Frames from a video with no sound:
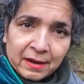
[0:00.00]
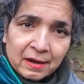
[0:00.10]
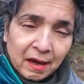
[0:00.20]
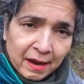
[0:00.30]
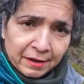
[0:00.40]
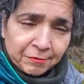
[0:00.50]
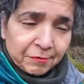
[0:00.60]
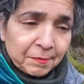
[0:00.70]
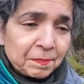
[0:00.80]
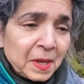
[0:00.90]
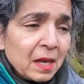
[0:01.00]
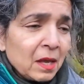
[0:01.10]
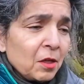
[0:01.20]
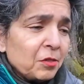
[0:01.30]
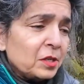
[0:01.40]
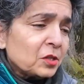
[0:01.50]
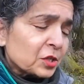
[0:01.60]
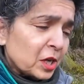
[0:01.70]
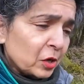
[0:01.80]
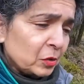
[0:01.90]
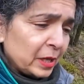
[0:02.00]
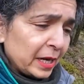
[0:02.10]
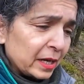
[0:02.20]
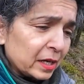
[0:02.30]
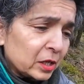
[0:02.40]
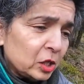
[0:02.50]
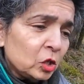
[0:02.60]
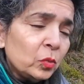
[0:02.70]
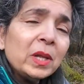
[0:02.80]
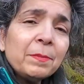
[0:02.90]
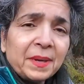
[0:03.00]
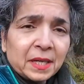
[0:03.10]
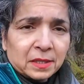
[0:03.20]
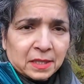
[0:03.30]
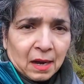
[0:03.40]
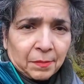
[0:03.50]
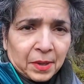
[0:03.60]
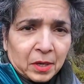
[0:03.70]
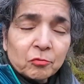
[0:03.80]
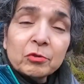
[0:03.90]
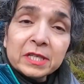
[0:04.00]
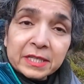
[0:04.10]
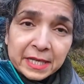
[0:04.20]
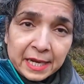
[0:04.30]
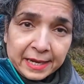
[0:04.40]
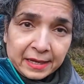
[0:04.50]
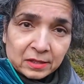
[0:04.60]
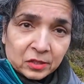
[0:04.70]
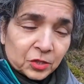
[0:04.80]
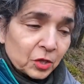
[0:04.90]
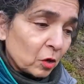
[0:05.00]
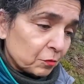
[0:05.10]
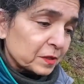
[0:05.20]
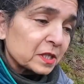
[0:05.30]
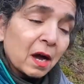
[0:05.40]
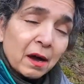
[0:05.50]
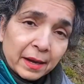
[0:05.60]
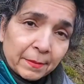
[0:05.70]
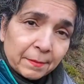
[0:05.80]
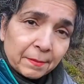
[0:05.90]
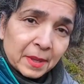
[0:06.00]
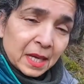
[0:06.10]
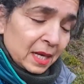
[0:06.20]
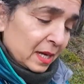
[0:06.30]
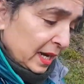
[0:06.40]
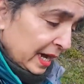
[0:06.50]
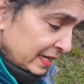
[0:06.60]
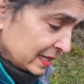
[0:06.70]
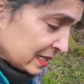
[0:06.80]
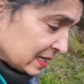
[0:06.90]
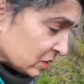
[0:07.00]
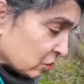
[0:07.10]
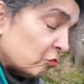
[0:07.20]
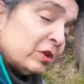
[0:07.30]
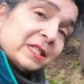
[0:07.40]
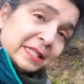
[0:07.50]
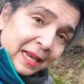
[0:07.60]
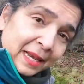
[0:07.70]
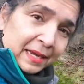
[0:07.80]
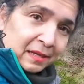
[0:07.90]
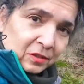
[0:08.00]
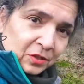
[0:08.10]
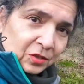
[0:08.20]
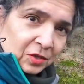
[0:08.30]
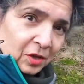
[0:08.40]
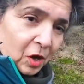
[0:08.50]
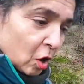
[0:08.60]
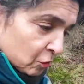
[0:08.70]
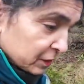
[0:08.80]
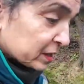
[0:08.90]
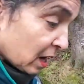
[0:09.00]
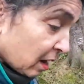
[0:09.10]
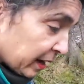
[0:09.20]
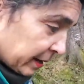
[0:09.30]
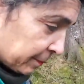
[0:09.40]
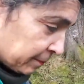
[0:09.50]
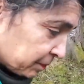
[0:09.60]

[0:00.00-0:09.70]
life, then slowly you will build up resilience over time. And it is resilience over time